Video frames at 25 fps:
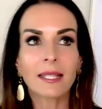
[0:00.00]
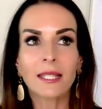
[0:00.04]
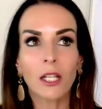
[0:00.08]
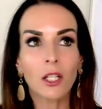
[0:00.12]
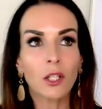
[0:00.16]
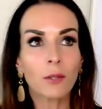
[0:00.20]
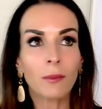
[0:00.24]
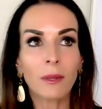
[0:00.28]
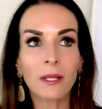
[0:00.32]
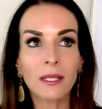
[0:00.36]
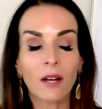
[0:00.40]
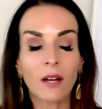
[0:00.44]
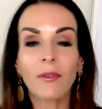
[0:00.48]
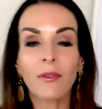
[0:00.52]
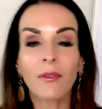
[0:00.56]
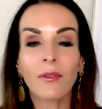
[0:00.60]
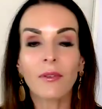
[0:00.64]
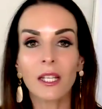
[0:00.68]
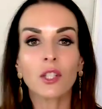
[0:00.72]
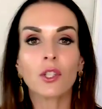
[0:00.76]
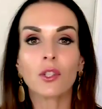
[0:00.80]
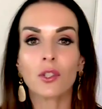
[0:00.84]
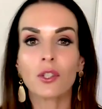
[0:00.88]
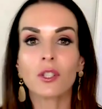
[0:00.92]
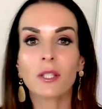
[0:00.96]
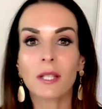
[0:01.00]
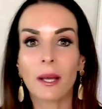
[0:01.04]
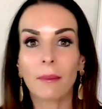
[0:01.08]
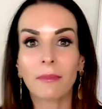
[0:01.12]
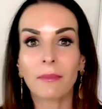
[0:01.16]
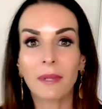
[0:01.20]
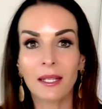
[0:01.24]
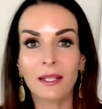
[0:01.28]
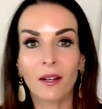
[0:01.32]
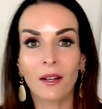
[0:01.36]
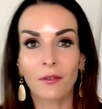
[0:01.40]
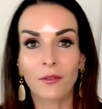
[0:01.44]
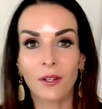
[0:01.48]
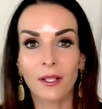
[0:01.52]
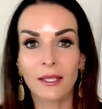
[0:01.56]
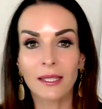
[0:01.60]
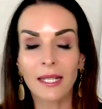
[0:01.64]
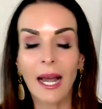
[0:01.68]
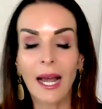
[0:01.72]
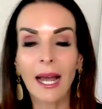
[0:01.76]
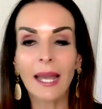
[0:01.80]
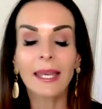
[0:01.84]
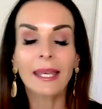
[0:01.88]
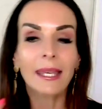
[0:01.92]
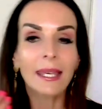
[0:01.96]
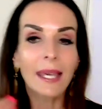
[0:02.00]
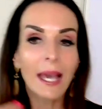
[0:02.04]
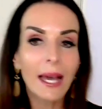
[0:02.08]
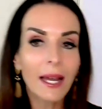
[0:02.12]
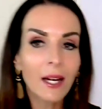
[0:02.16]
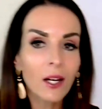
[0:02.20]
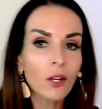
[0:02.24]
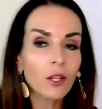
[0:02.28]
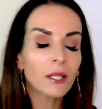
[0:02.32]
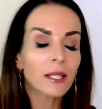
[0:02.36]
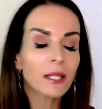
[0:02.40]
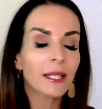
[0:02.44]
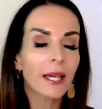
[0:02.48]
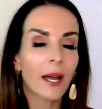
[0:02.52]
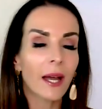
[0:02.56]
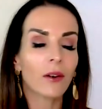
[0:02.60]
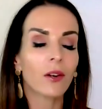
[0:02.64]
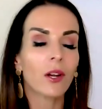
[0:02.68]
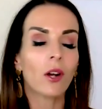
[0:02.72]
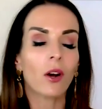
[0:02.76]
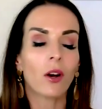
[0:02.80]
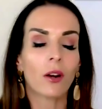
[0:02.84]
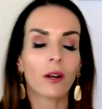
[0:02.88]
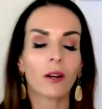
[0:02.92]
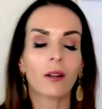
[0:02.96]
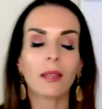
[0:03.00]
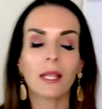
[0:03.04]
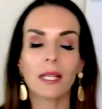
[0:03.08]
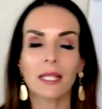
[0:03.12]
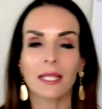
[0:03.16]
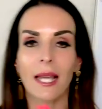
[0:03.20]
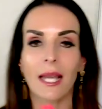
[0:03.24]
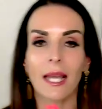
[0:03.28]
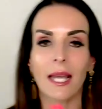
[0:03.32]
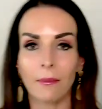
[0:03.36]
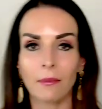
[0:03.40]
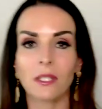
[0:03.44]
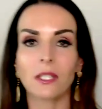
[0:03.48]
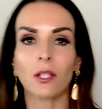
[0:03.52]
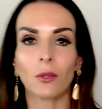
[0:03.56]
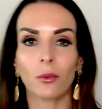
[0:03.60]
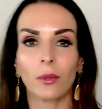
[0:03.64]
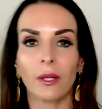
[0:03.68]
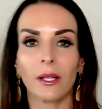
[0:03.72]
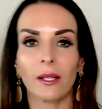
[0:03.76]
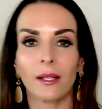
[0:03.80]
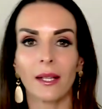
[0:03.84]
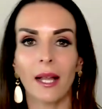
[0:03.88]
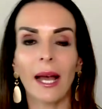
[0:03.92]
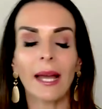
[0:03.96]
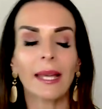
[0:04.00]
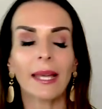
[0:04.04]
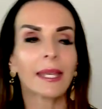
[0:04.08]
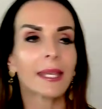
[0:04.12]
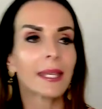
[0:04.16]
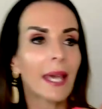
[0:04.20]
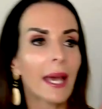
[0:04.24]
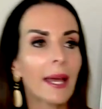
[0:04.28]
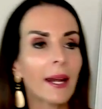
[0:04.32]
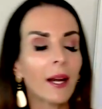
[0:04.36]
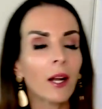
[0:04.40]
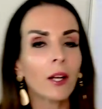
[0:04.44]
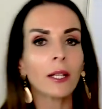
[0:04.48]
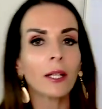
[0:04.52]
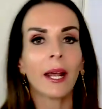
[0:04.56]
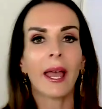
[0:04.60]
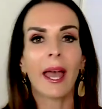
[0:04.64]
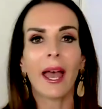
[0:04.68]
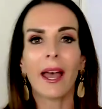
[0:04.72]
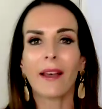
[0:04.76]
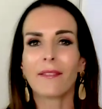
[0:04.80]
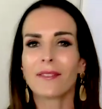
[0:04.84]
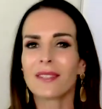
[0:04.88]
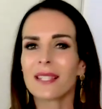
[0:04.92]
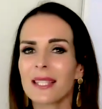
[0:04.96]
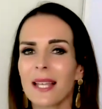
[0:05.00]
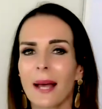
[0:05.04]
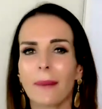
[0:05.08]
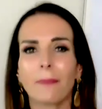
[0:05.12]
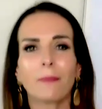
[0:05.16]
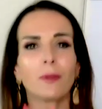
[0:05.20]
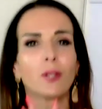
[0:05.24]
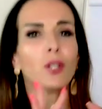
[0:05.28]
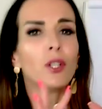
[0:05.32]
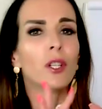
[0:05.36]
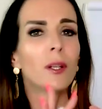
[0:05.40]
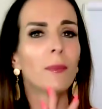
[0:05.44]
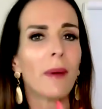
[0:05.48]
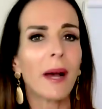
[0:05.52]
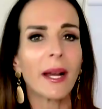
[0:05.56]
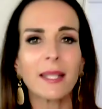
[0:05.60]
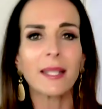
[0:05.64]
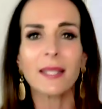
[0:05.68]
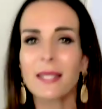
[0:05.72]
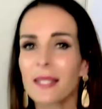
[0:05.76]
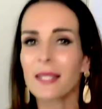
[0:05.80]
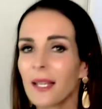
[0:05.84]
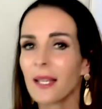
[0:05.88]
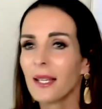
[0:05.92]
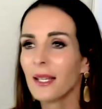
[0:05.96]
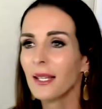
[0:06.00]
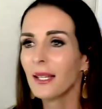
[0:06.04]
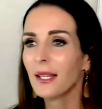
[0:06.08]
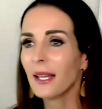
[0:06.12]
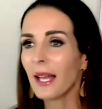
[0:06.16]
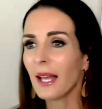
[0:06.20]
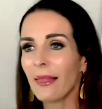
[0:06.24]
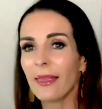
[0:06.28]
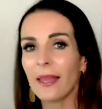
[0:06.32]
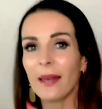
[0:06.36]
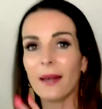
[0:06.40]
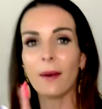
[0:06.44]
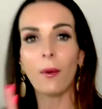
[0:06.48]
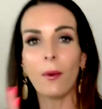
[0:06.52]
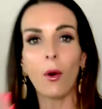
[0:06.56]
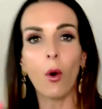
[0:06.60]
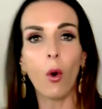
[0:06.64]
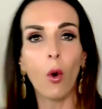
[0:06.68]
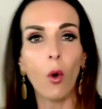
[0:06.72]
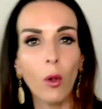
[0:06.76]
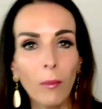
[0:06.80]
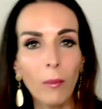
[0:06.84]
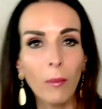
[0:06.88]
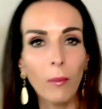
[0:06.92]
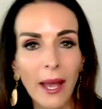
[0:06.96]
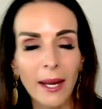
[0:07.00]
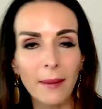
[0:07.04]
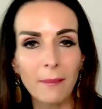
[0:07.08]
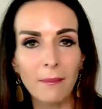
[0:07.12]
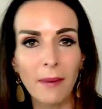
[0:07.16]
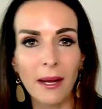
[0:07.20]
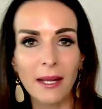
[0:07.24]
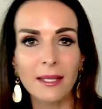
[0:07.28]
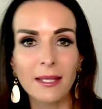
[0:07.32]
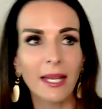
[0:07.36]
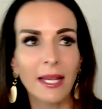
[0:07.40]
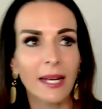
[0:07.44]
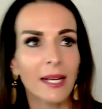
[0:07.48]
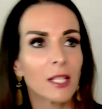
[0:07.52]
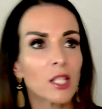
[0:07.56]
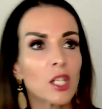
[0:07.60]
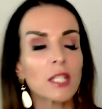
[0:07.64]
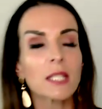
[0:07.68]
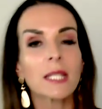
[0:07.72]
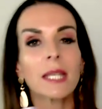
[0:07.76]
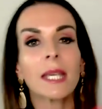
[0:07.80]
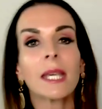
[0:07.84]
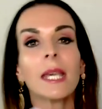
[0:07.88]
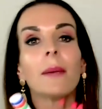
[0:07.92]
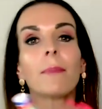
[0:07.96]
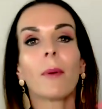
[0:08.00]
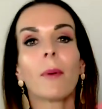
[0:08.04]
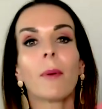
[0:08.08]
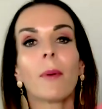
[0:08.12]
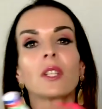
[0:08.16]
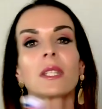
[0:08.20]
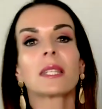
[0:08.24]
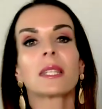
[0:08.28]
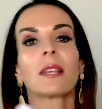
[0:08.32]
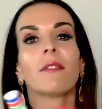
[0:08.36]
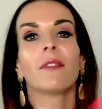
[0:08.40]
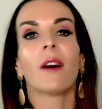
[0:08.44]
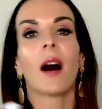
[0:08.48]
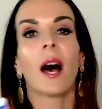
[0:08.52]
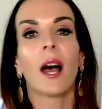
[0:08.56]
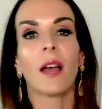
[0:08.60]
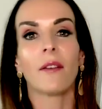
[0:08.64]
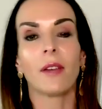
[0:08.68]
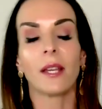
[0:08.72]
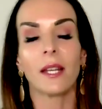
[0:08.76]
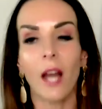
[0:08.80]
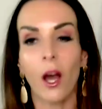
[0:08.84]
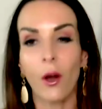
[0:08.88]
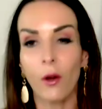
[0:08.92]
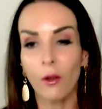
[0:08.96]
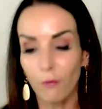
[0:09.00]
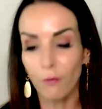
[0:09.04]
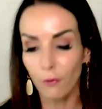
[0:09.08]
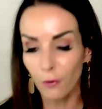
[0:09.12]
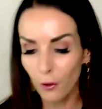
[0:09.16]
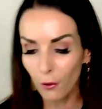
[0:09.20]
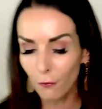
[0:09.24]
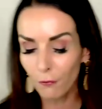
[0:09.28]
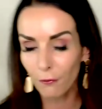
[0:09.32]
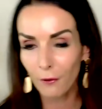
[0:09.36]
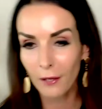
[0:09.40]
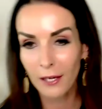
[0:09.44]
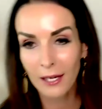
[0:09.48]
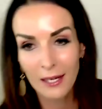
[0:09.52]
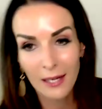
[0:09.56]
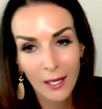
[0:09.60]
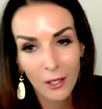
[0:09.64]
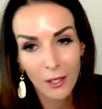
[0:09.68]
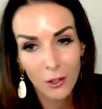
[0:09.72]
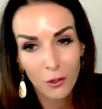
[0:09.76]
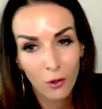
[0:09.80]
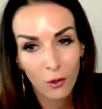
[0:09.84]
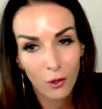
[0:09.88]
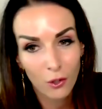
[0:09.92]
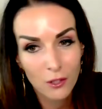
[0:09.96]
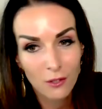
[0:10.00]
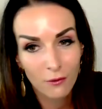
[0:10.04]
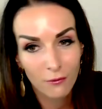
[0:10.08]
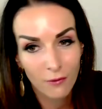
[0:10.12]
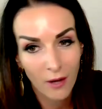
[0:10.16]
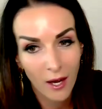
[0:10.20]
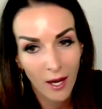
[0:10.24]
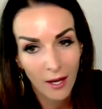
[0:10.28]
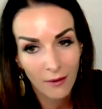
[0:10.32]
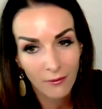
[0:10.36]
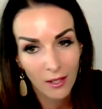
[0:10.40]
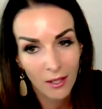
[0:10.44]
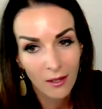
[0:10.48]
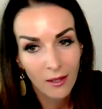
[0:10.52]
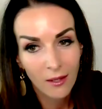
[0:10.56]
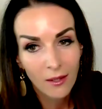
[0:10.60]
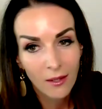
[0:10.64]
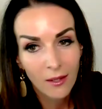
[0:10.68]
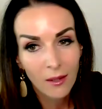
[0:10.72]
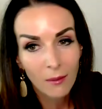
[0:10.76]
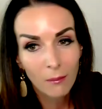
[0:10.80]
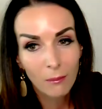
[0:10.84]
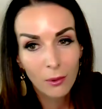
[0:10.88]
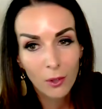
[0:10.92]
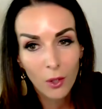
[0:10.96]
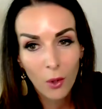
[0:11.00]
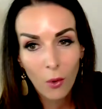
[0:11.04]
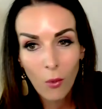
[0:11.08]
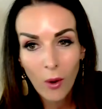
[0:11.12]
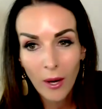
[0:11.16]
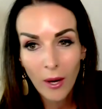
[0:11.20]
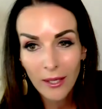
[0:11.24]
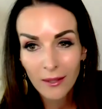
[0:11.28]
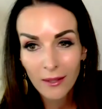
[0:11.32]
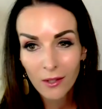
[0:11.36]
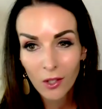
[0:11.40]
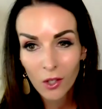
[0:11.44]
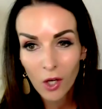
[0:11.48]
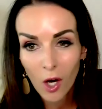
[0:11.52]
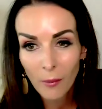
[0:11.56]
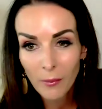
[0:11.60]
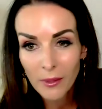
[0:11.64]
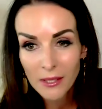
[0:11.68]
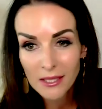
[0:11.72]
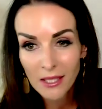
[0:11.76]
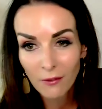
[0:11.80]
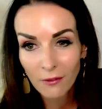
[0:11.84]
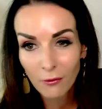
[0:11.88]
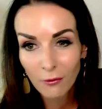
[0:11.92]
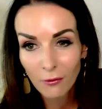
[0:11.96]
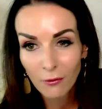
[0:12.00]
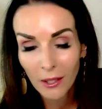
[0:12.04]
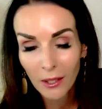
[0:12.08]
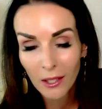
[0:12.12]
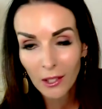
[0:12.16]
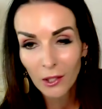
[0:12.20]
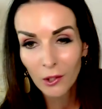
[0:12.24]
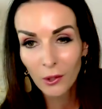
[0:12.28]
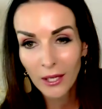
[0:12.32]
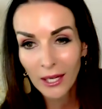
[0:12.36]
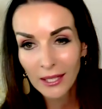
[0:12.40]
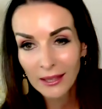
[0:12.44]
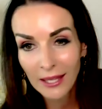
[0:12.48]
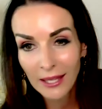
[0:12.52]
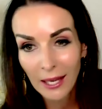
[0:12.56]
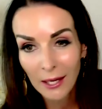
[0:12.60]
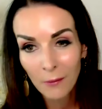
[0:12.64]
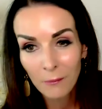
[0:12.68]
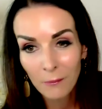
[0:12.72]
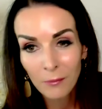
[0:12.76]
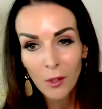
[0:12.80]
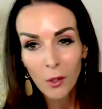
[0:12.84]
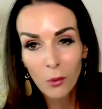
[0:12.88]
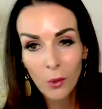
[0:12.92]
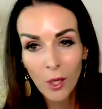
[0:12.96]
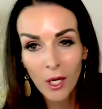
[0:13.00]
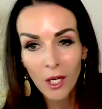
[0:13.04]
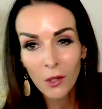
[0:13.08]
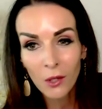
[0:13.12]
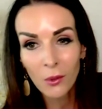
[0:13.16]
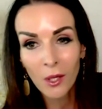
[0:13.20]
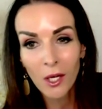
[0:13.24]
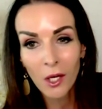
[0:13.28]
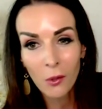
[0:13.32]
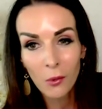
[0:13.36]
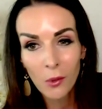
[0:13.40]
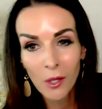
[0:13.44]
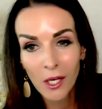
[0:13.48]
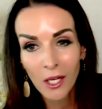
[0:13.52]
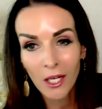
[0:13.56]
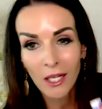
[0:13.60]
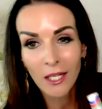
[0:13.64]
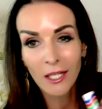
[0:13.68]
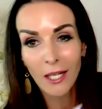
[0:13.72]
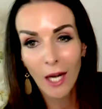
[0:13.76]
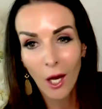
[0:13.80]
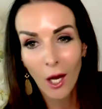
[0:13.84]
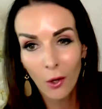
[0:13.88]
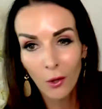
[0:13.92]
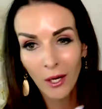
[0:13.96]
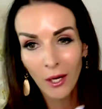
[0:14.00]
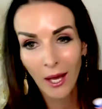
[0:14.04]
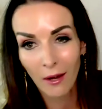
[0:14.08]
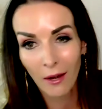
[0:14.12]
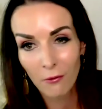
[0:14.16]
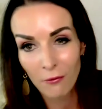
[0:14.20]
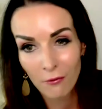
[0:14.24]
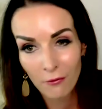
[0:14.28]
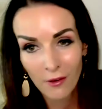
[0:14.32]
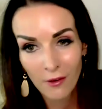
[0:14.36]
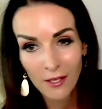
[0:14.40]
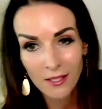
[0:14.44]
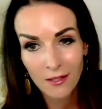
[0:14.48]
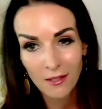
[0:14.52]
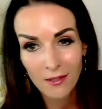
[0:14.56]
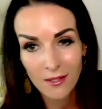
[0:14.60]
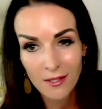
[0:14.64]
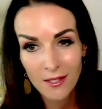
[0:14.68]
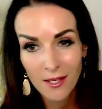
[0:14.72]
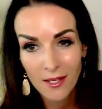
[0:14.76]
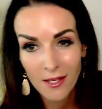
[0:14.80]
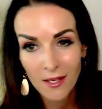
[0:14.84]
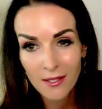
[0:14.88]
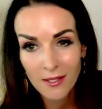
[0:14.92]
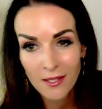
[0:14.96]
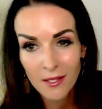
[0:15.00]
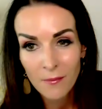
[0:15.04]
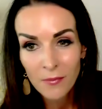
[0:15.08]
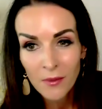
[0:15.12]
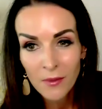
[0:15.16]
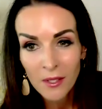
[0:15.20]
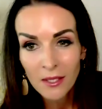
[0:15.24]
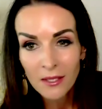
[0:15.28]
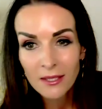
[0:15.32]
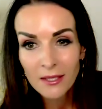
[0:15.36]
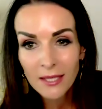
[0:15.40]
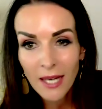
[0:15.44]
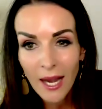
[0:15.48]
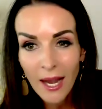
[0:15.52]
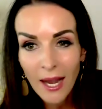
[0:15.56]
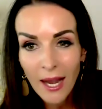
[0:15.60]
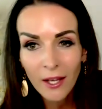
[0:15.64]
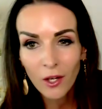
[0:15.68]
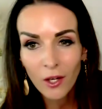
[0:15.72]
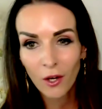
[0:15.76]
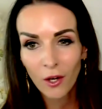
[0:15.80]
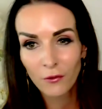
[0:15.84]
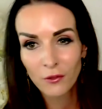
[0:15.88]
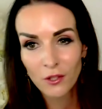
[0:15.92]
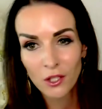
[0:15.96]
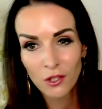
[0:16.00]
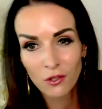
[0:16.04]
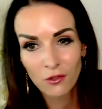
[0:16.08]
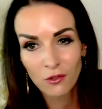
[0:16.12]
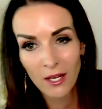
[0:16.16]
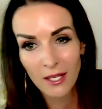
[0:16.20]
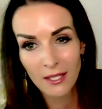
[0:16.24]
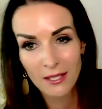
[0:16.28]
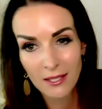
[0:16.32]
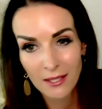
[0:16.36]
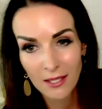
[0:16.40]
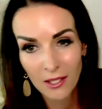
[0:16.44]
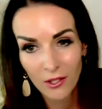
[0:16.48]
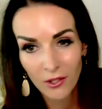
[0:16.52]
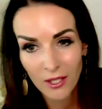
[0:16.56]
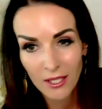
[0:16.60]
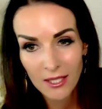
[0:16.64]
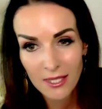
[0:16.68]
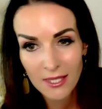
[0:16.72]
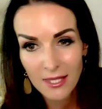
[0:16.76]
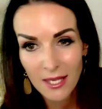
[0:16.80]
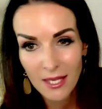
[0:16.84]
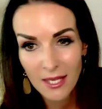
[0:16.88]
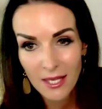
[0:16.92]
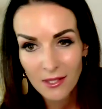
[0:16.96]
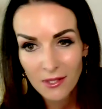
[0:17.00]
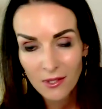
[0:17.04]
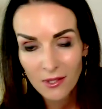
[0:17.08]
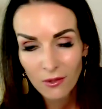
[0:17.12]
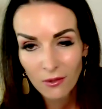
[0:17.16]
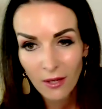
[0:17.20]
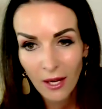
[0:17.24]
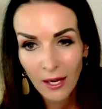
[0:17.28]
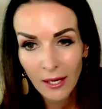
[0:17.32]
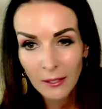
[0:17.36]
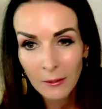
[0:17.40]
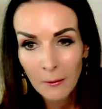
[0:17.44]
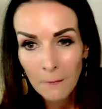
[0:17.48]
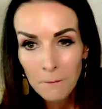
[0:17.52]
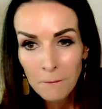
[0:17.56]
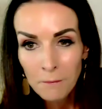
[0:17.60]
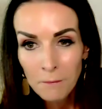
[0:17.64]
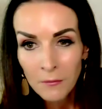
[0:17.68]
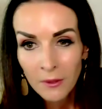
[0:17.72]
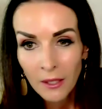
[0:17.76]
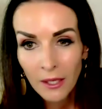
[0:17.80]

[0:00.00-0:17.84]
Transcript: I said to myself, I need to do something different. I cannot carry on this hamster wheel. I cannot have some good months and then all bad months and just keep on surviving. Now, if you're feeling like you are surviving, put a 1 in the comments there for me. Look at that. Work, work, work. No life, Vessel says. Tired of stress, Lucas says, right?